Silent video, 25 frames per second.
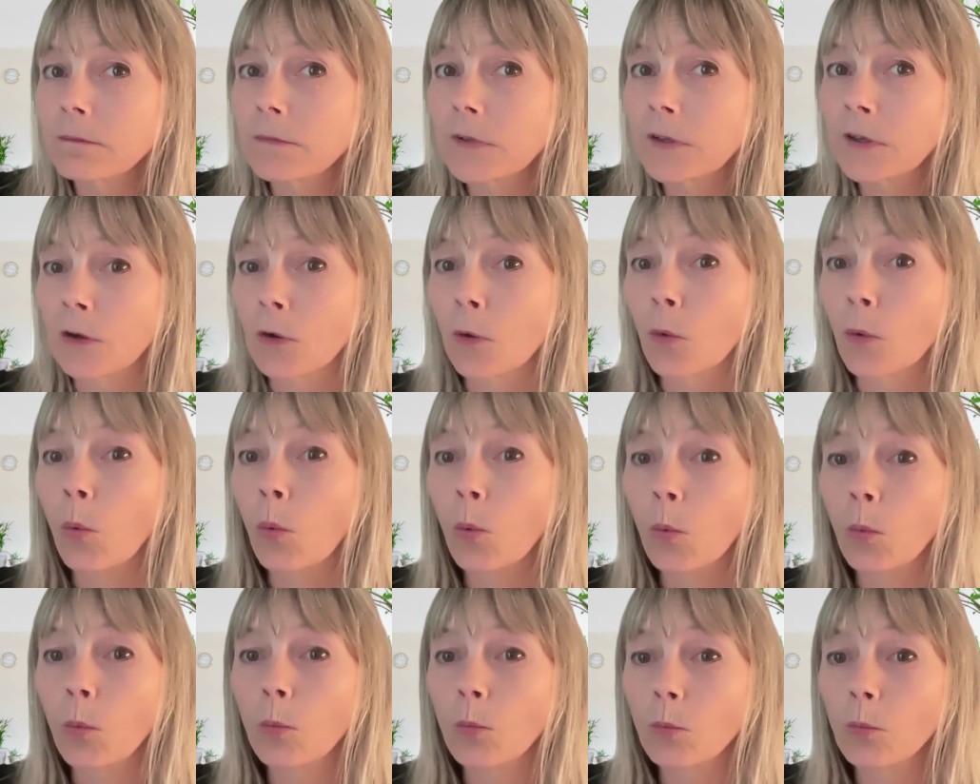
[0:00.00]

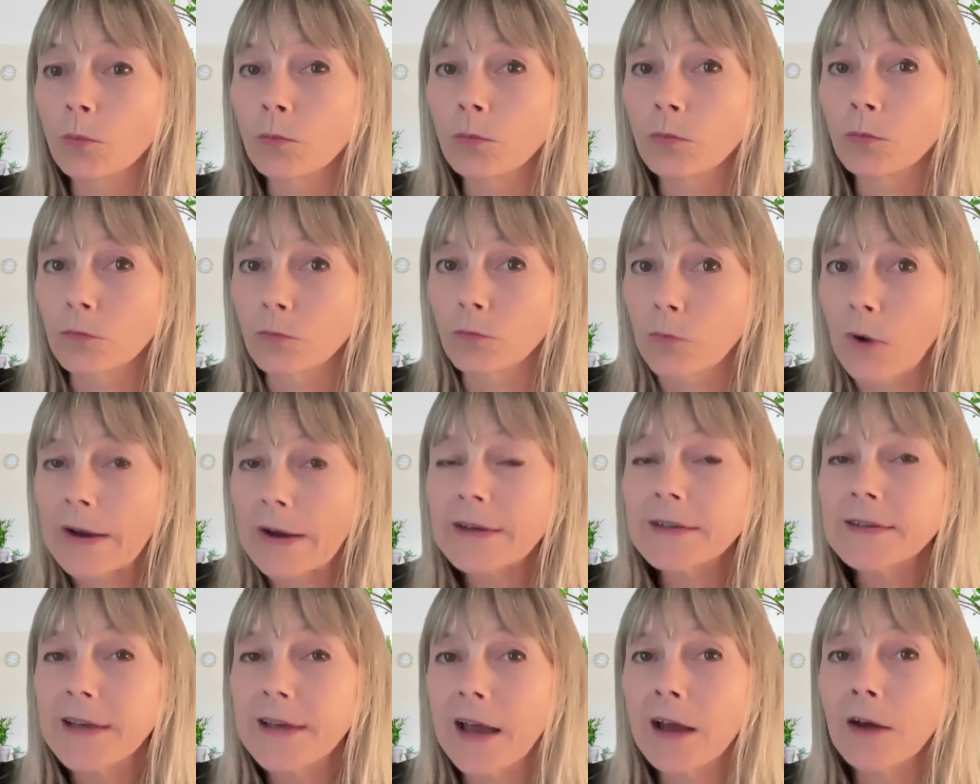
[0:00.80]

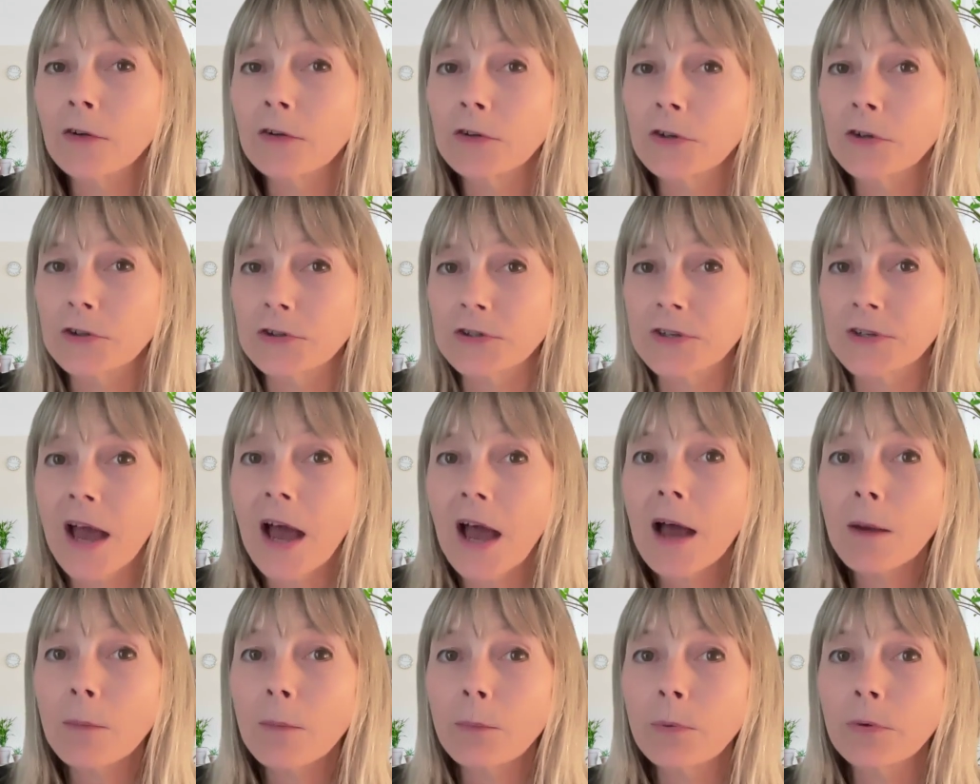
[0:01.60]
Write down your
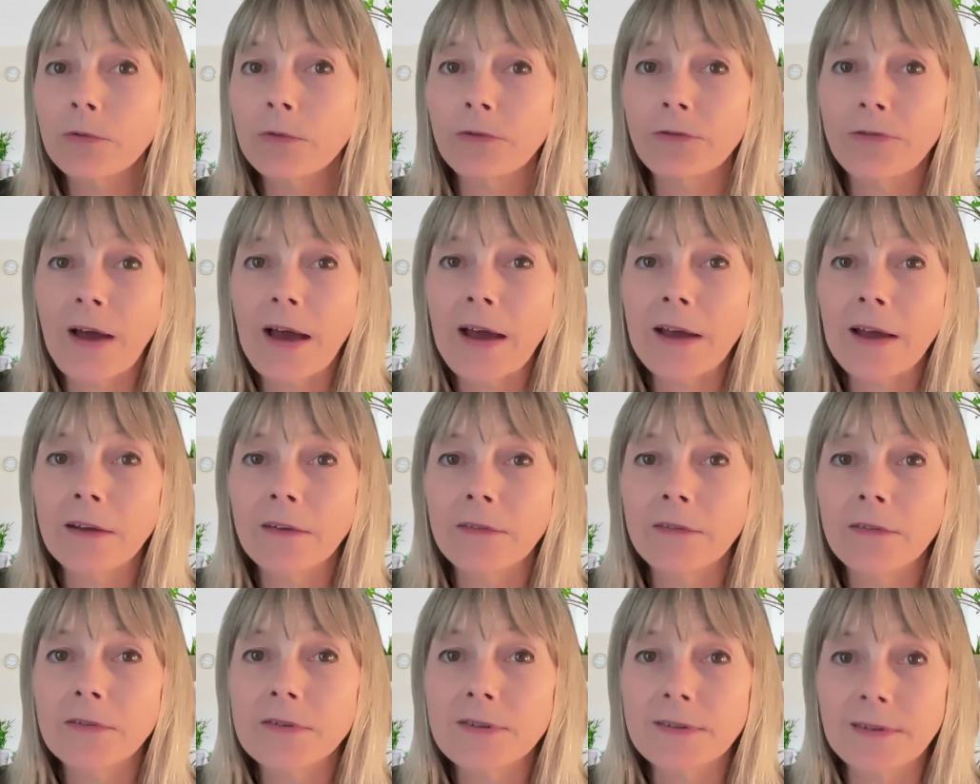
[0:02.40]
top
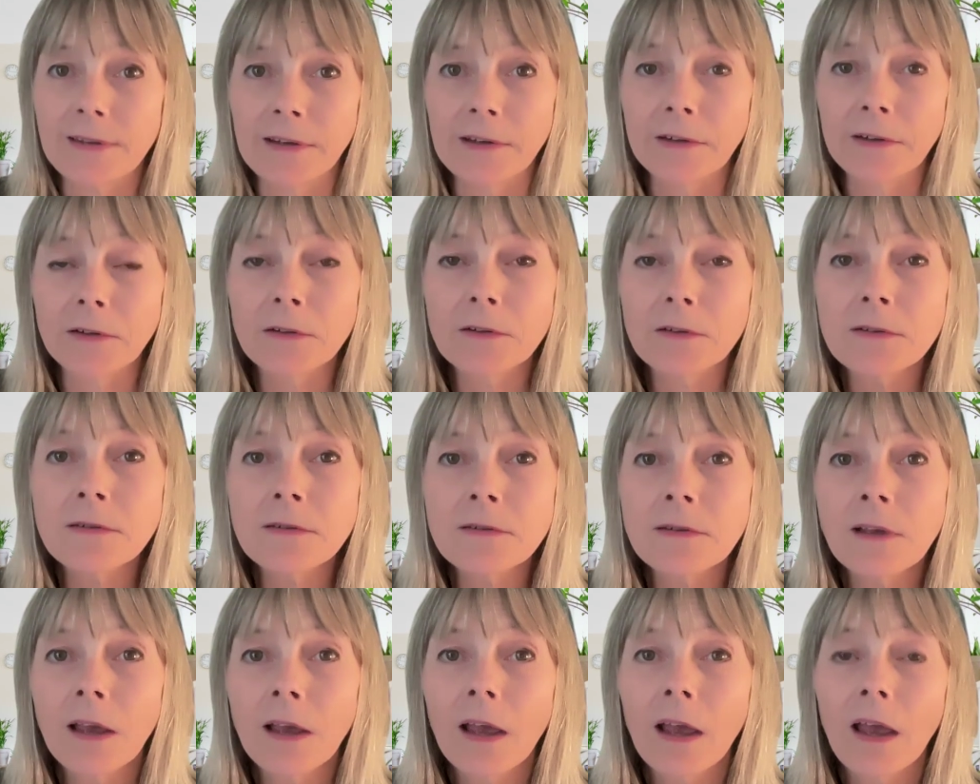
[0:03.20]
5
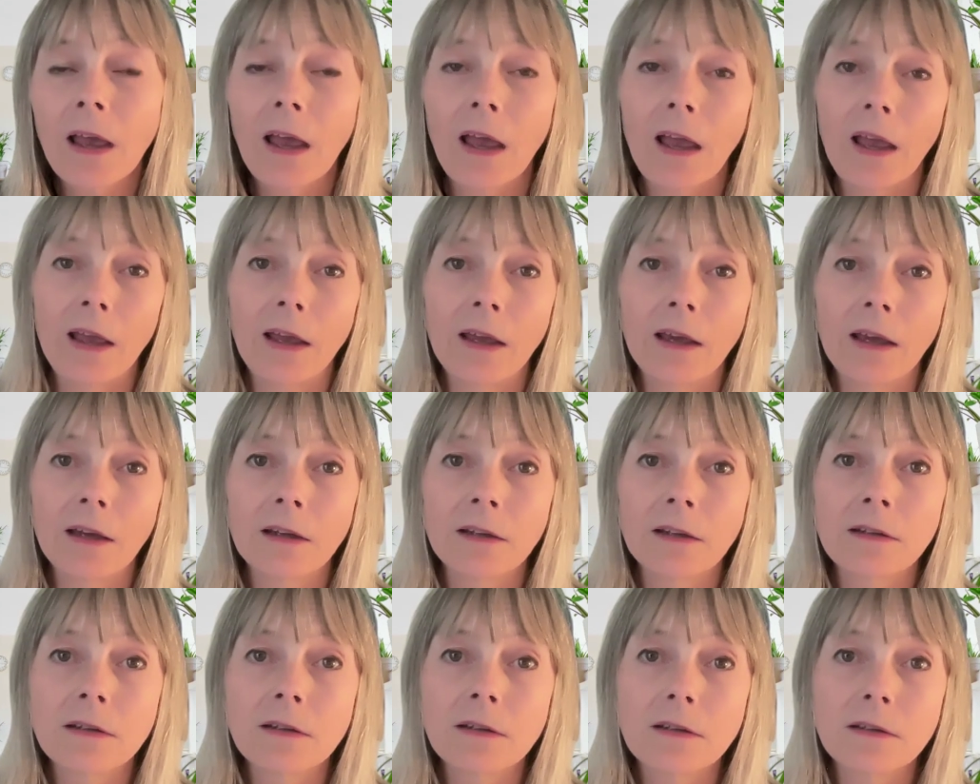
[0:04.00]
skills
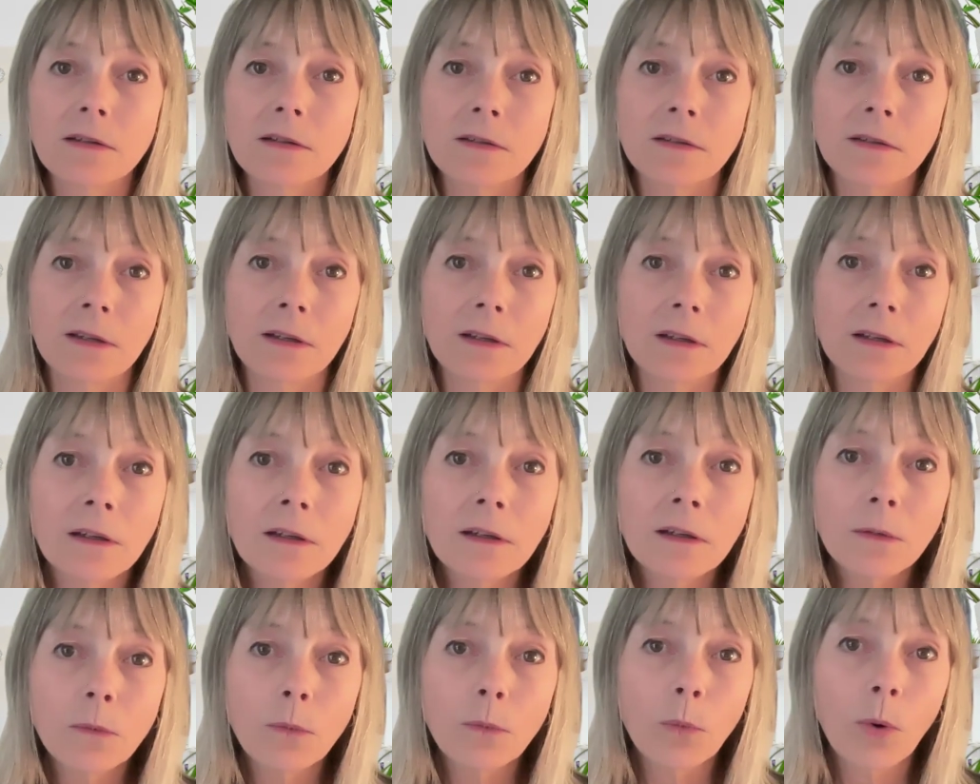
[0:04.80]
and
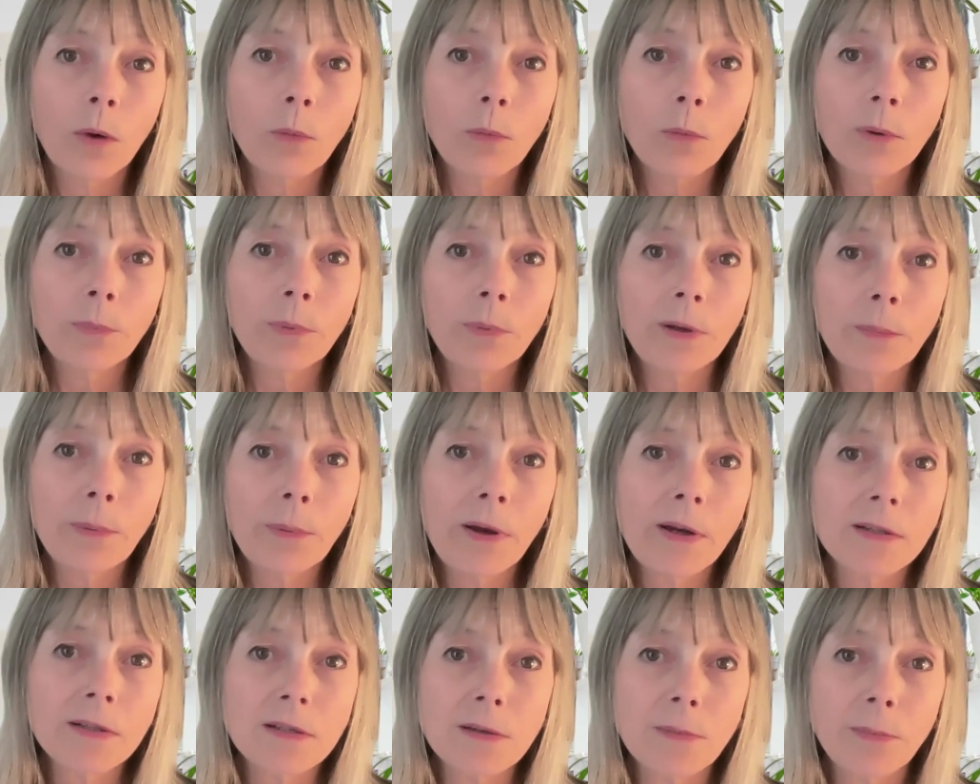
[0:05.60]
see what would be a
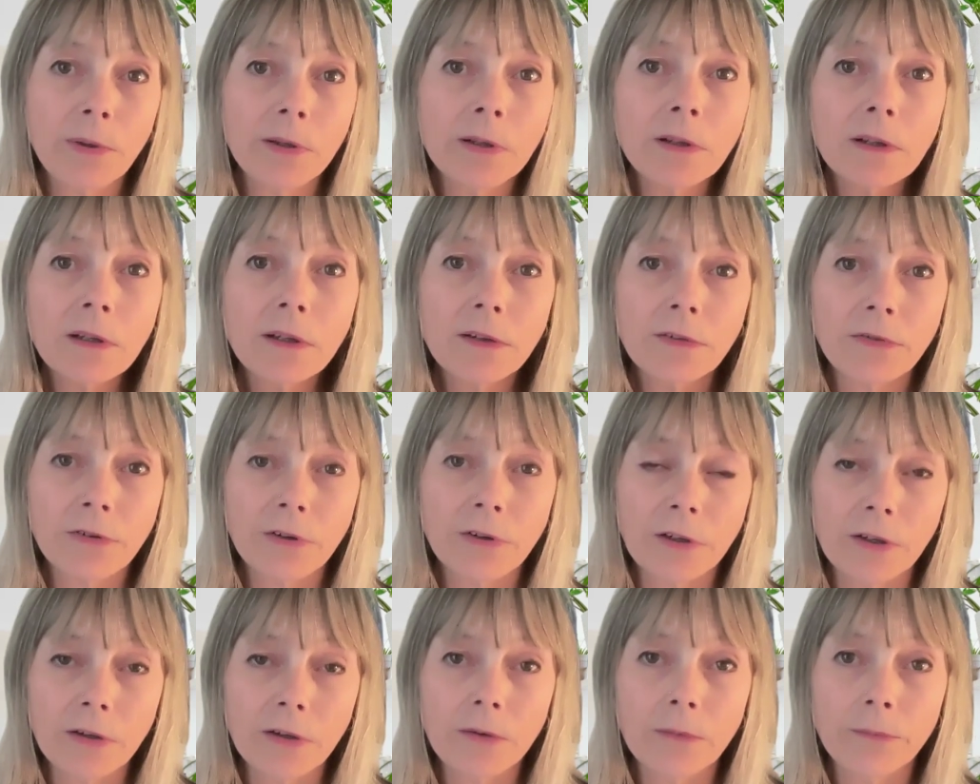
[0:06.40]
possibility for
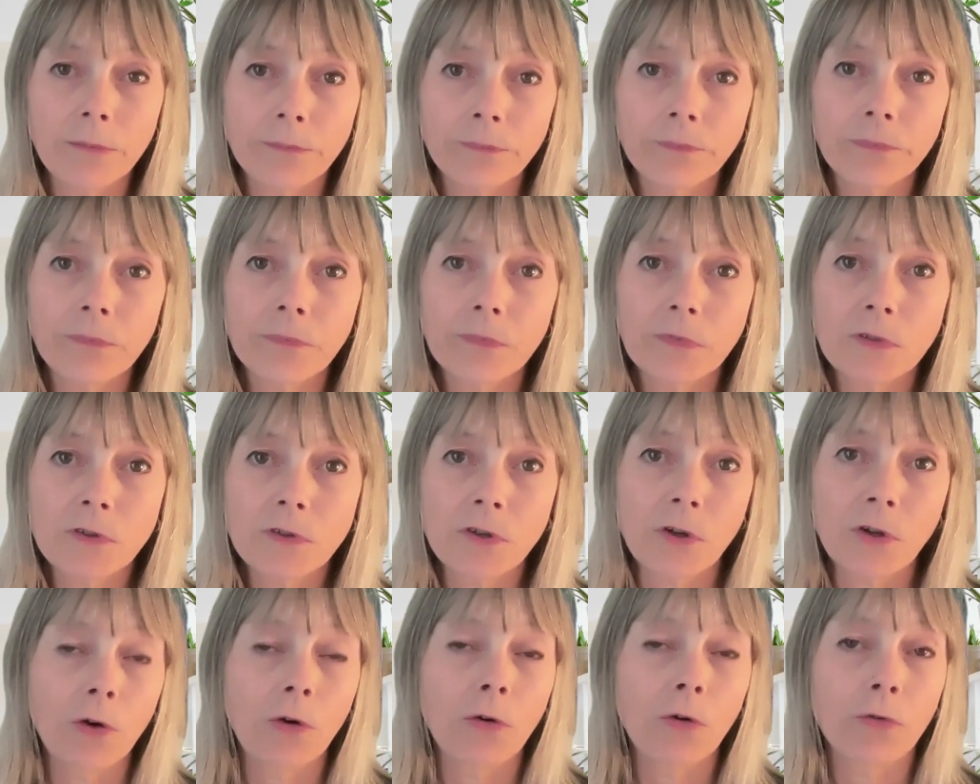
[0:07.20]
you
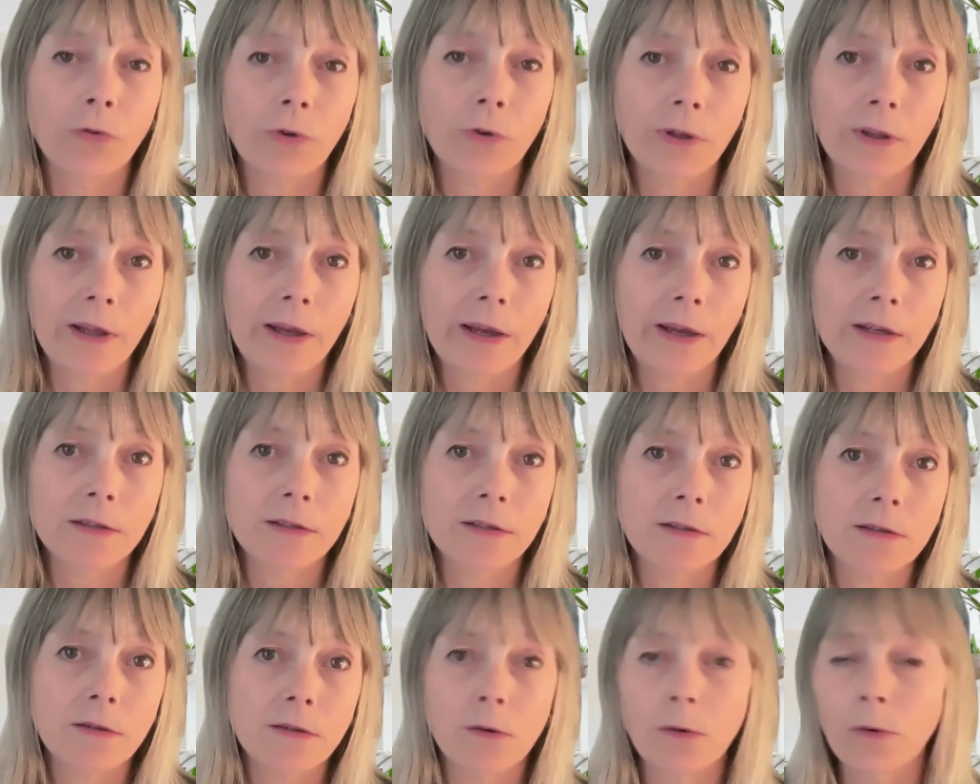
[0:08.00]
to go
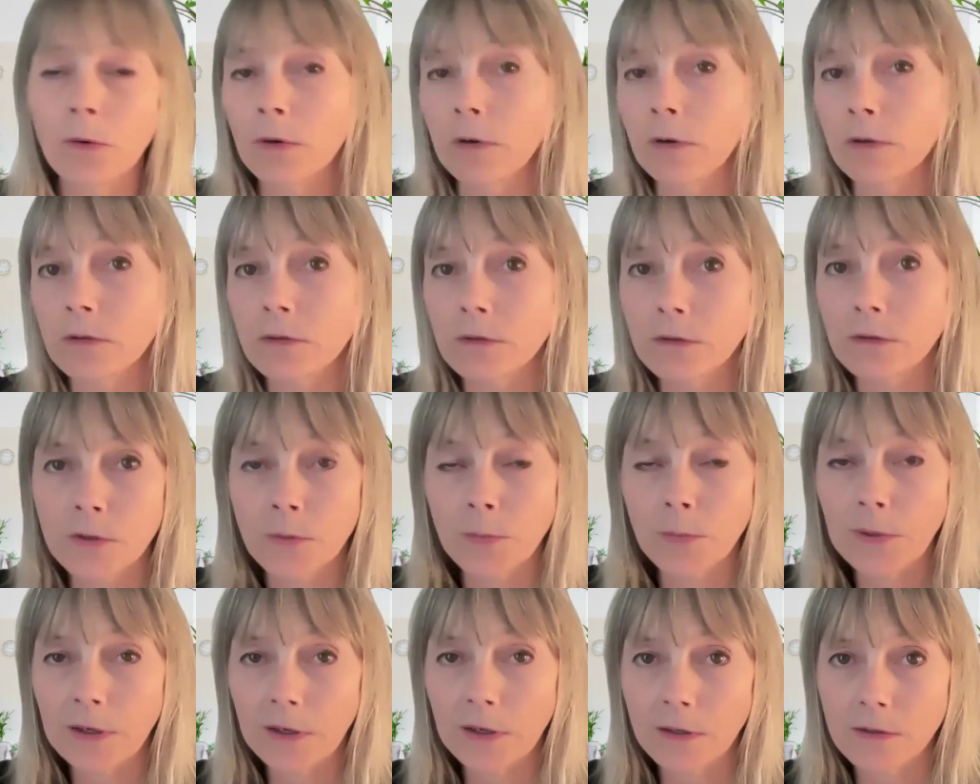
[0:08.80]
freelance or to
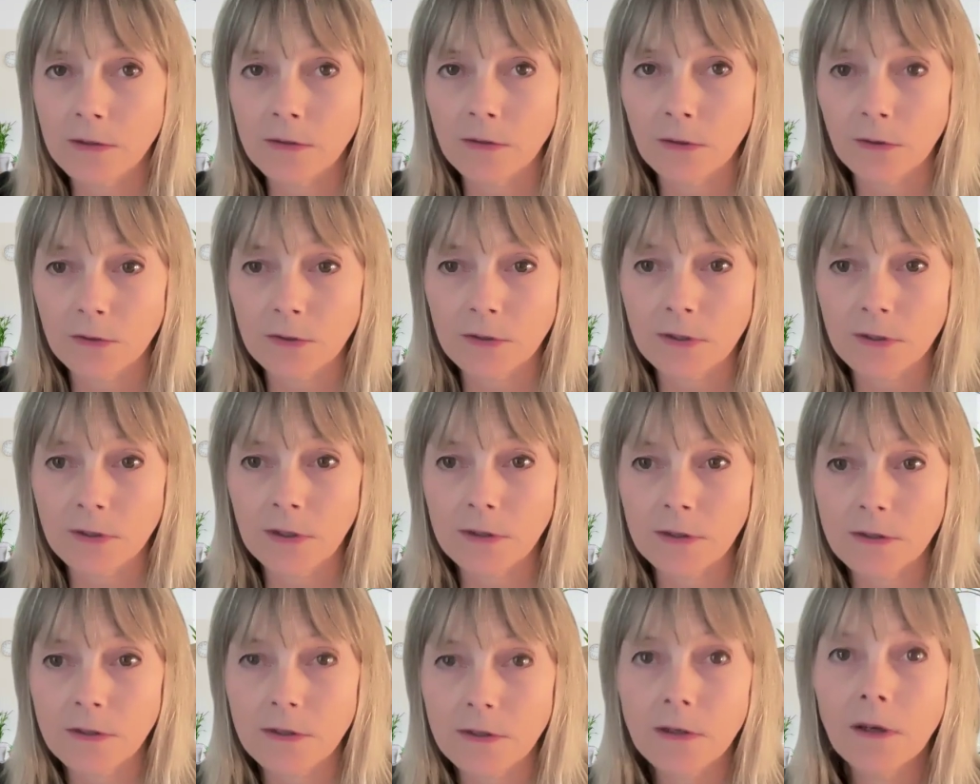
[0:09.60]
be a
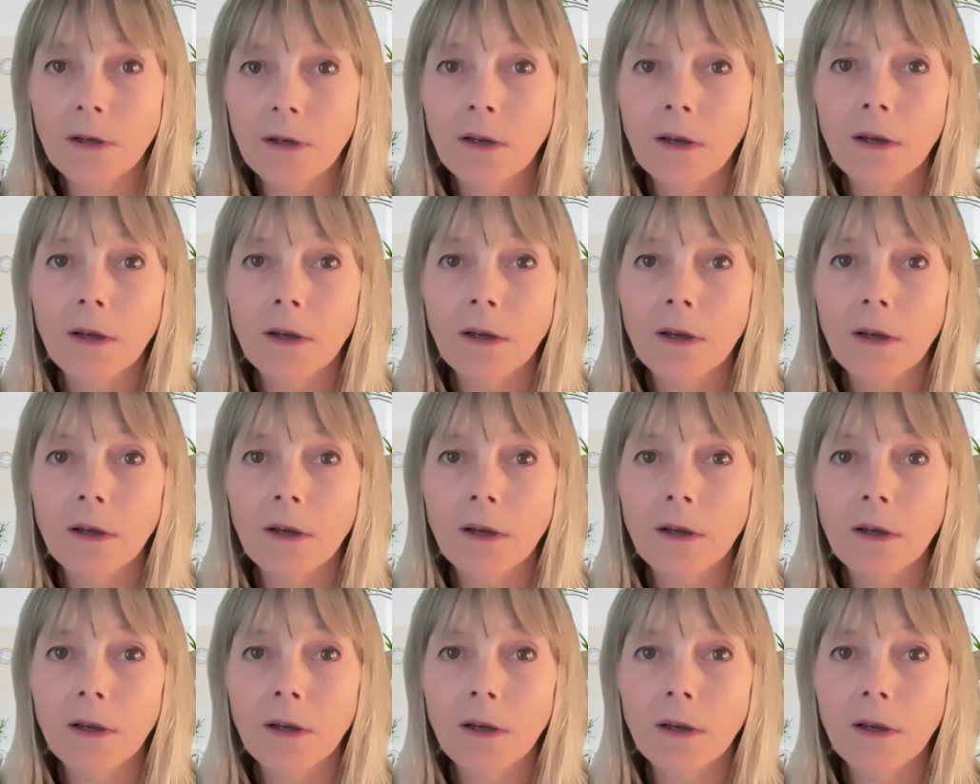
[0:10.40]
consultant,